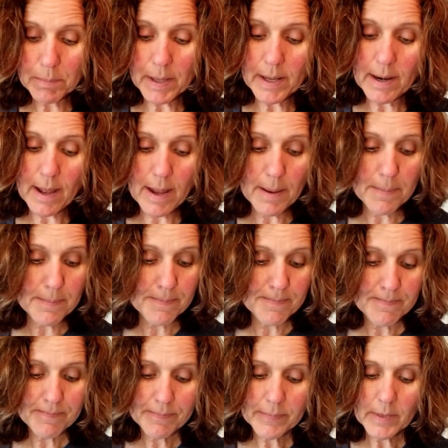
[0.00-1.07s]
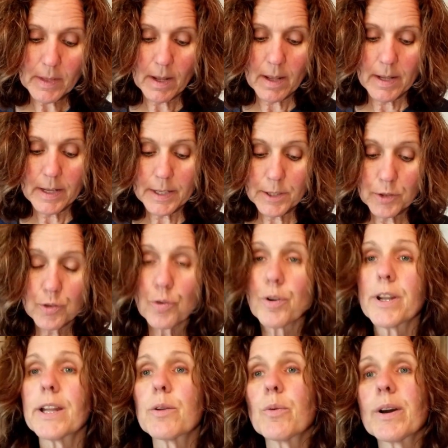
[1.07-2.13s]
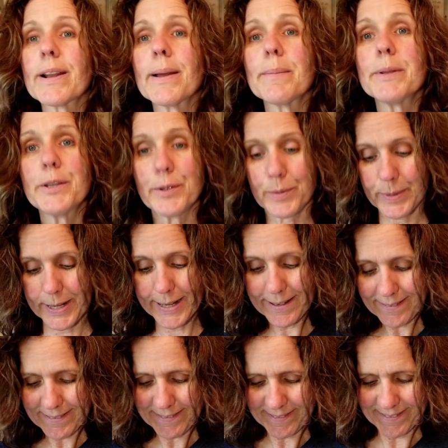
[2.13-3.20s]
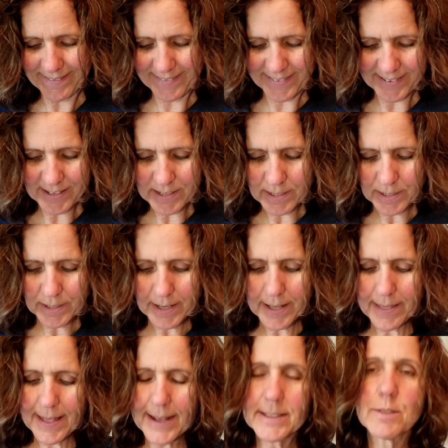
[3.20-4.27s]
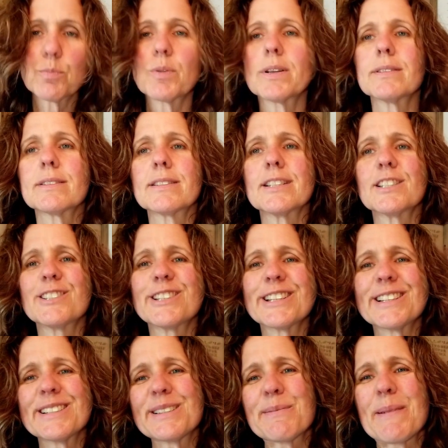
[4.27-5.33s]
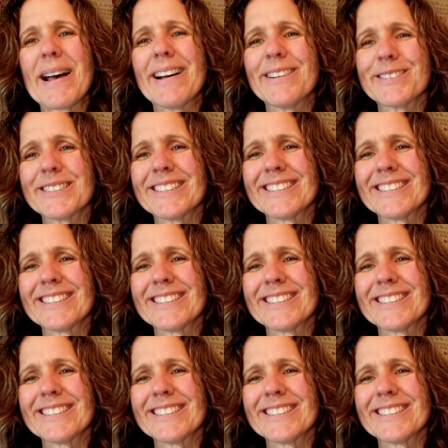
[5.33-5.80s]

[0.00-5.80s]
but I'm enjoying what I'm doing. And that's what stitching is about.